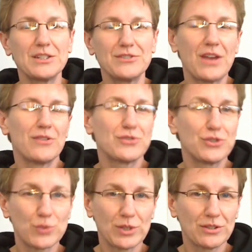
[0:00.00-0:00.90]
His father's a
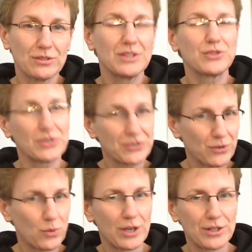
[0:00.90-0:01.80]
driller, he drills
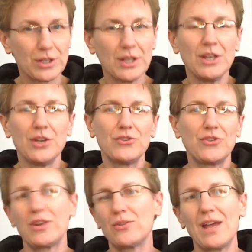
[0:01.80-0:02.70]
for water,
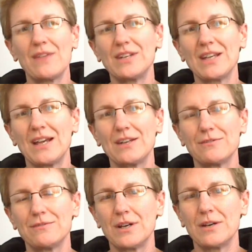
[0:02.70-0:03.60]
so they don't have any kind
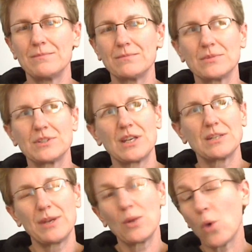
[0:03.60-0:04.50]
of um,
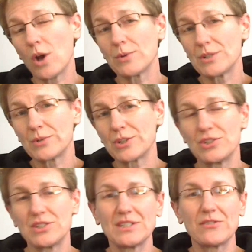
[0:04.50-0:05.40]
as many water
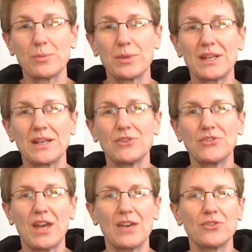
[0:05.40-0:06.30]
restrictions as everybody
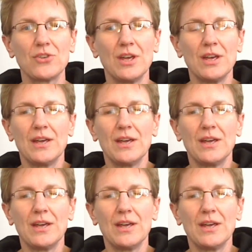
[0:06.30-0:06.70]
else has.